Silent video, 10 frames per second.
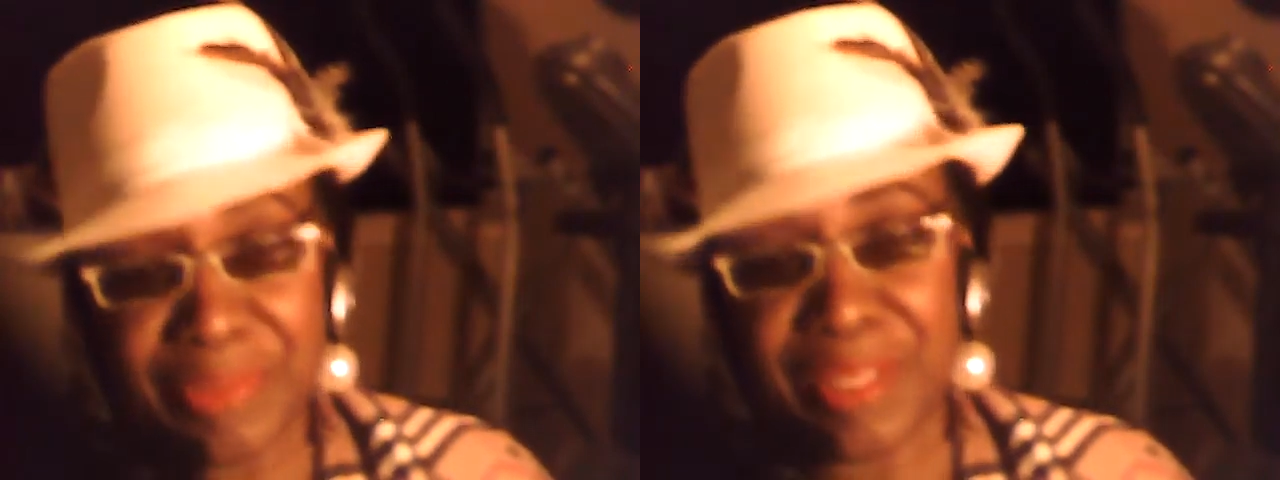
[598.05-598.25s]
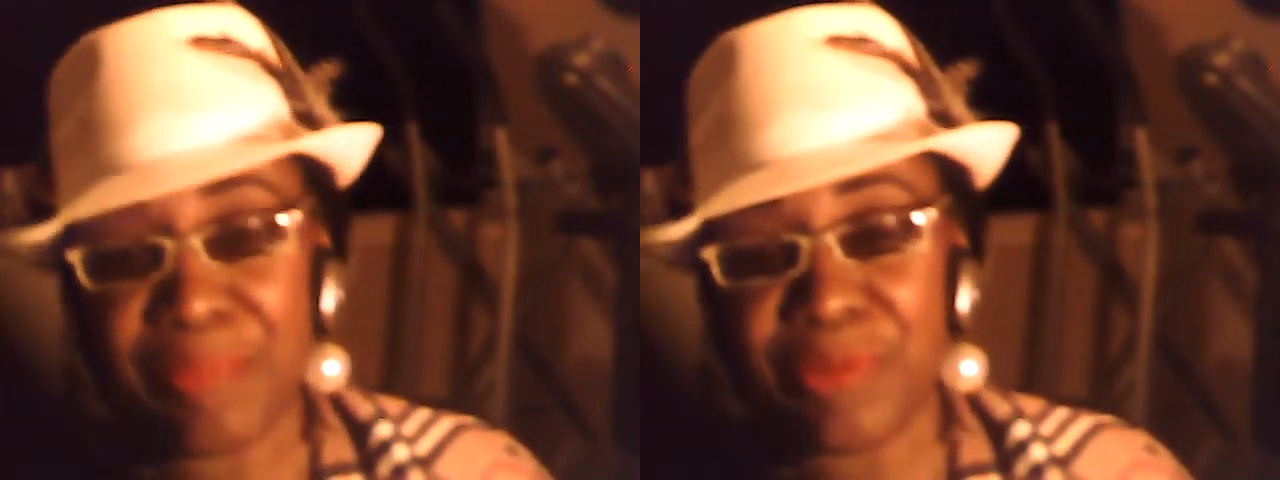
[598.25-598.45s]

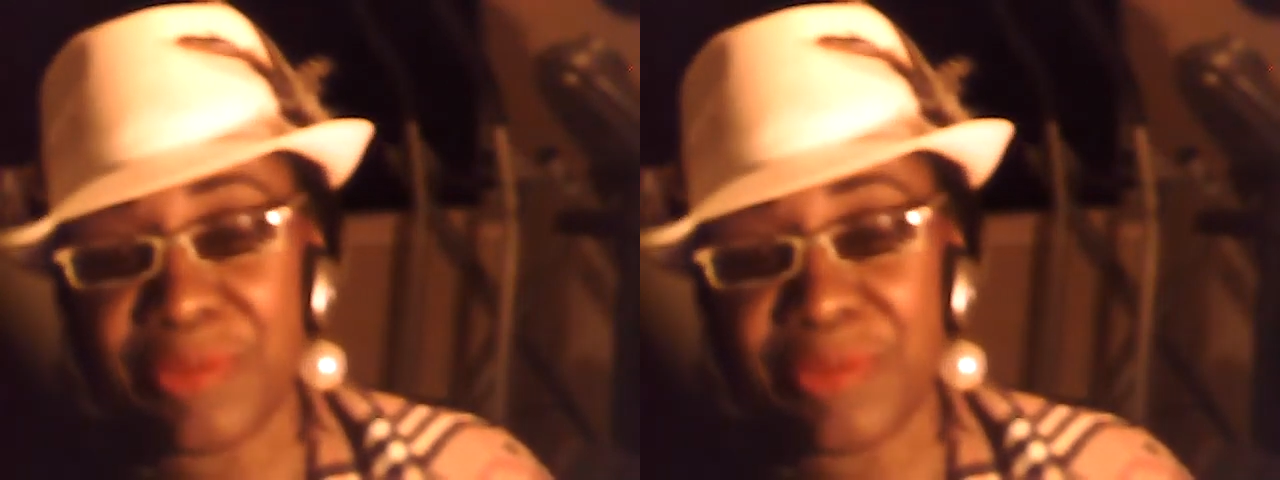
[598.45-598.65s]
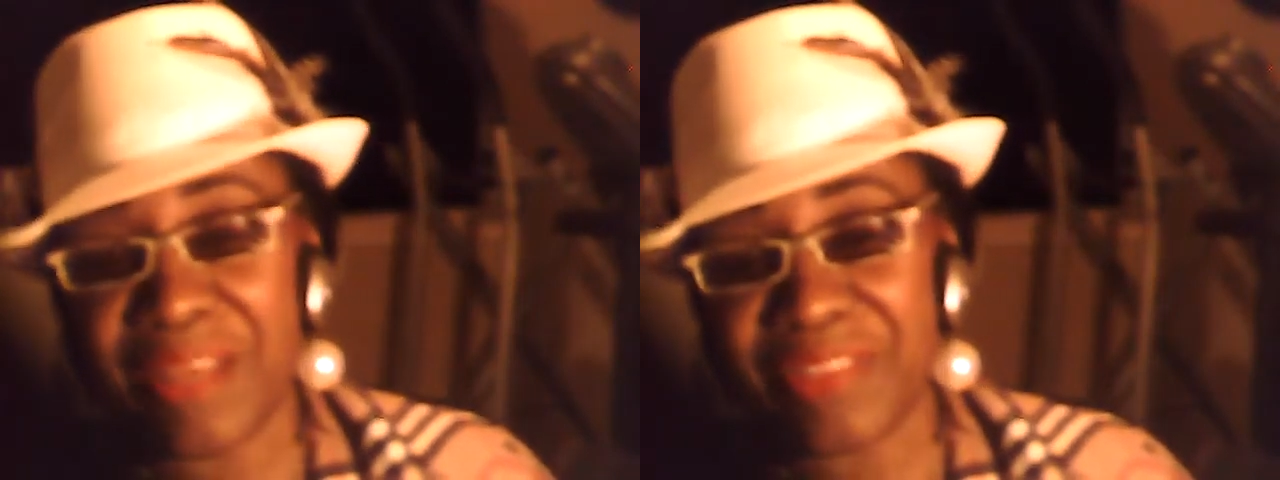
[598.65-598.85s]
when they
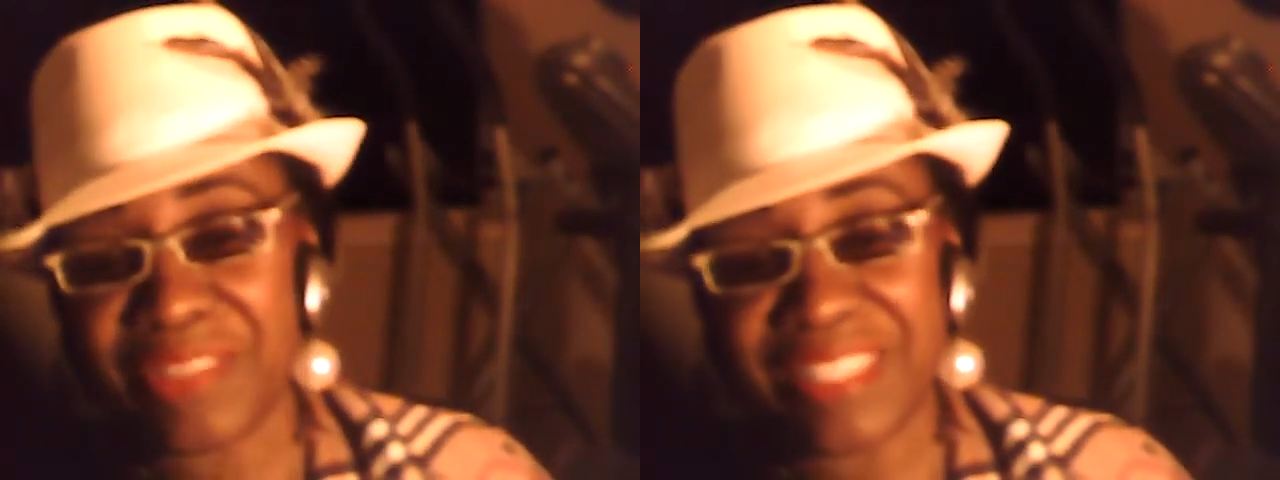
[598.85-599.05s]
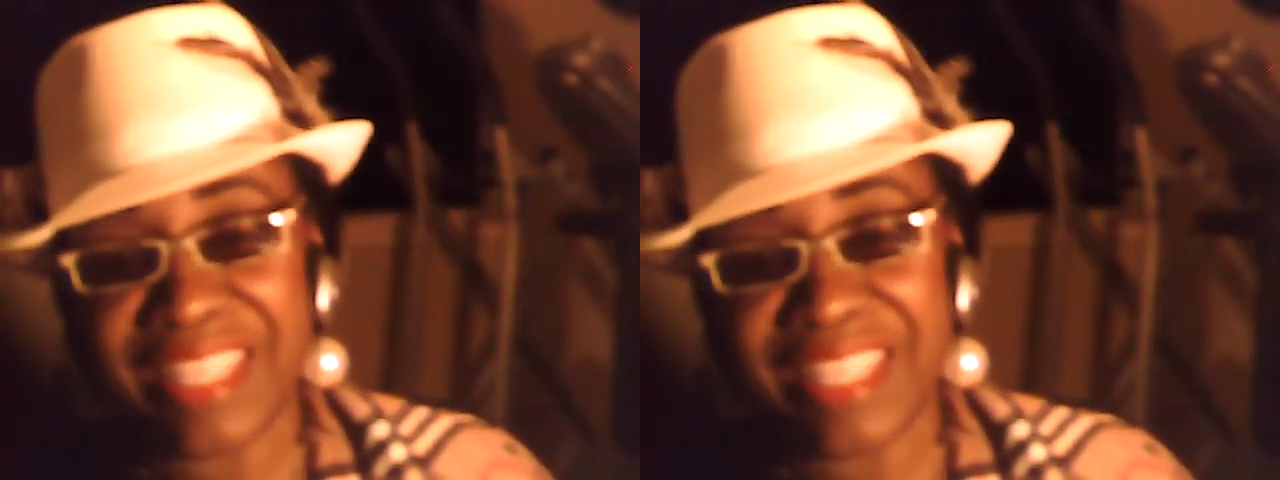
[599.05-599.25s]
pulled out
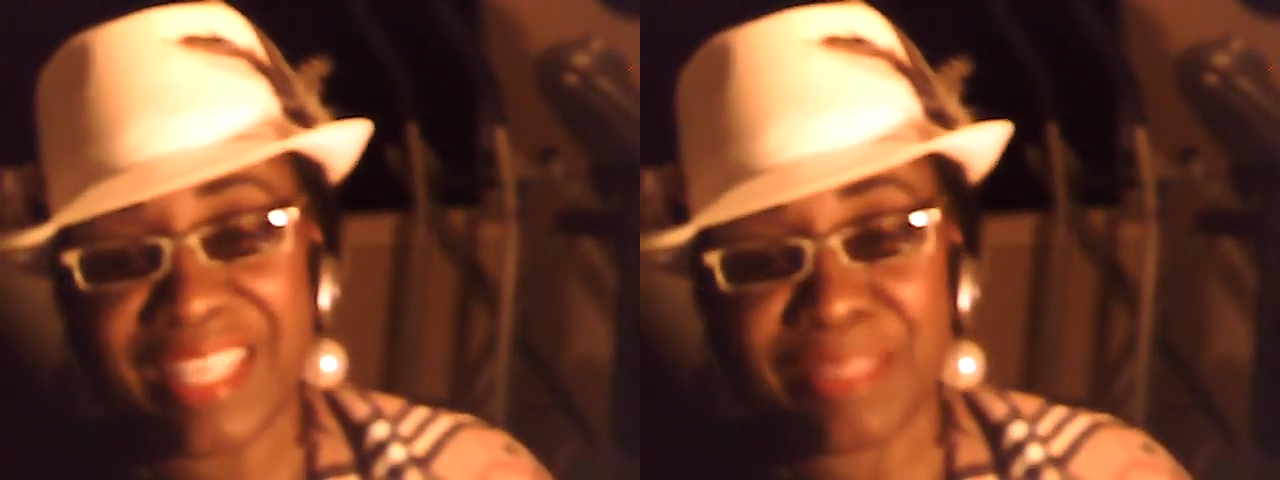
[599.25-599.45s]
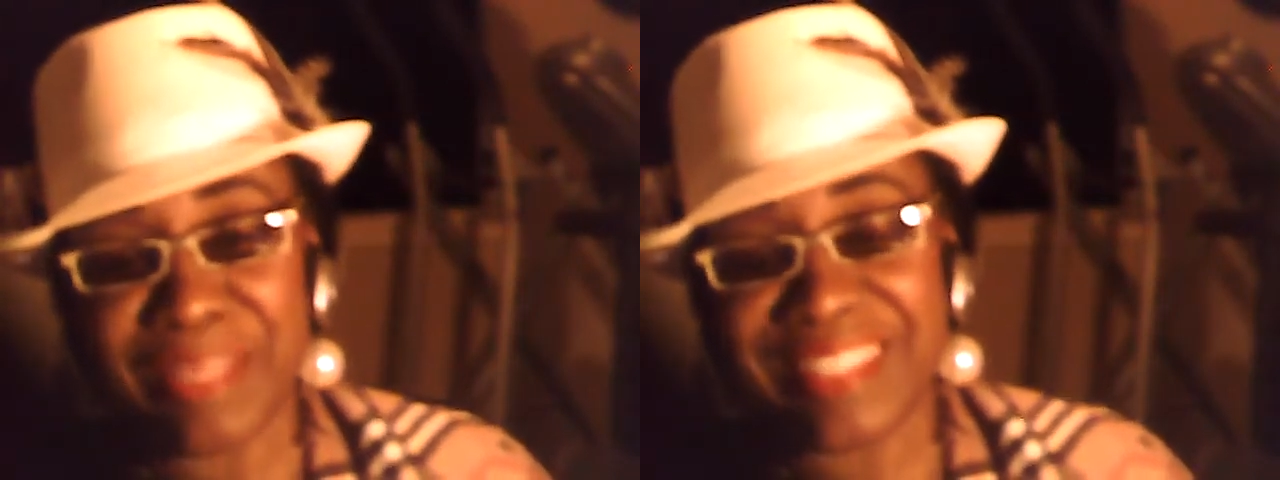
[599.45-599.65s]
those
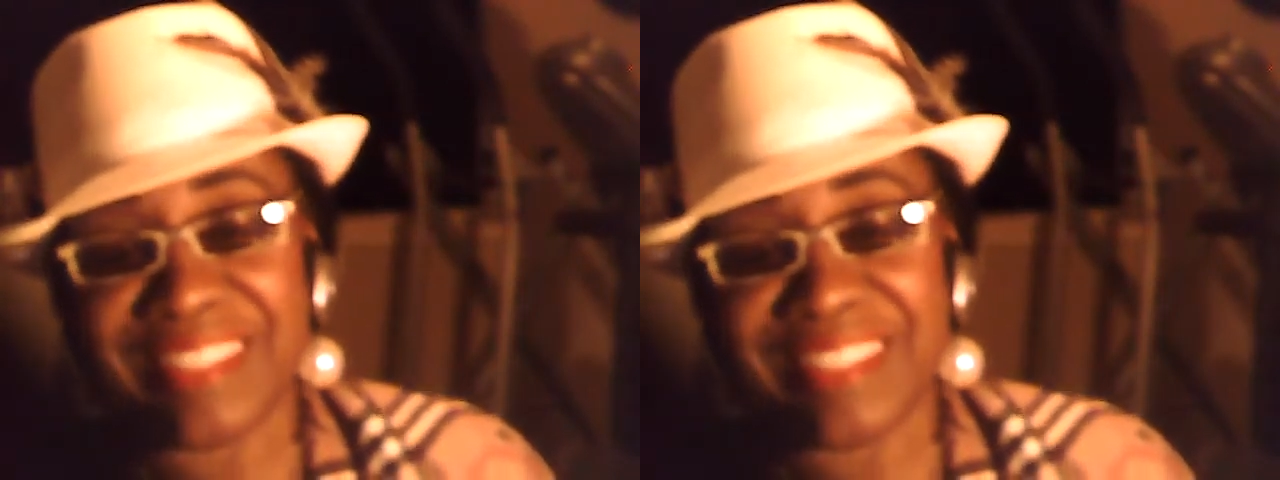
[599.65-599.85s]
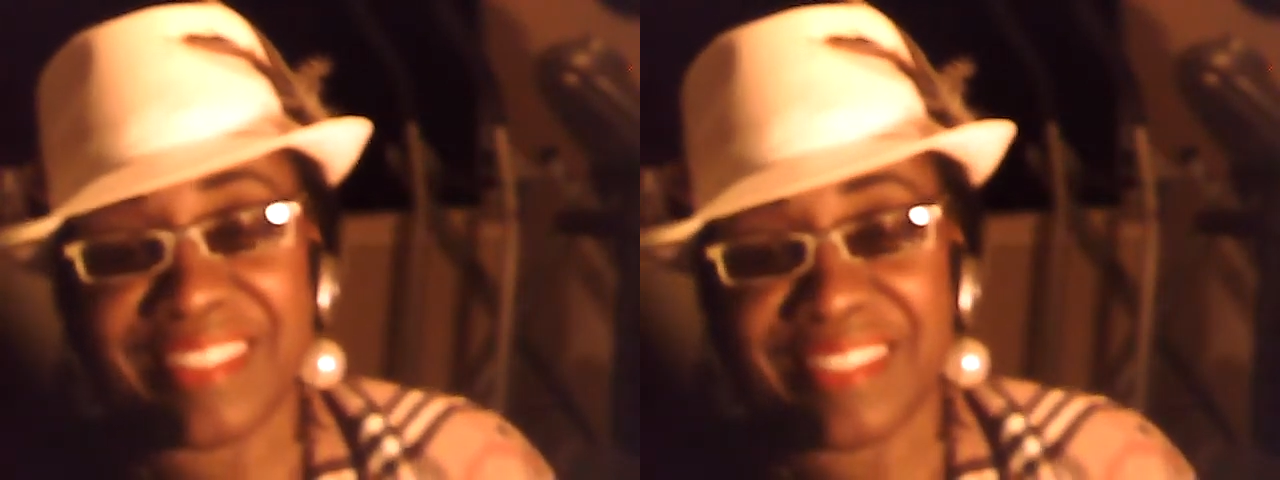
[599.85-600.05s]
text
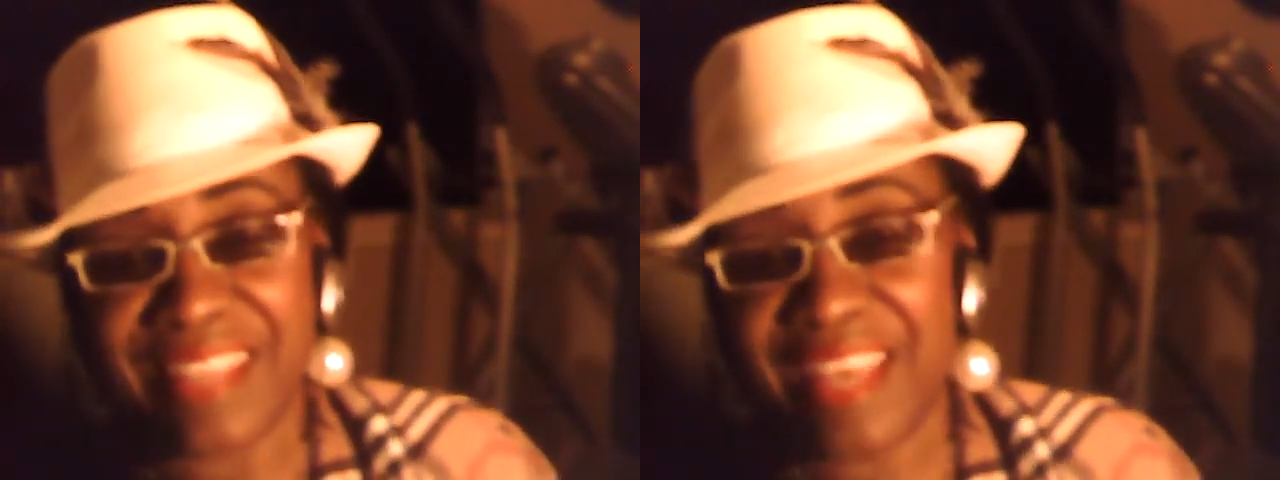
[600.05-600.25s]
messages,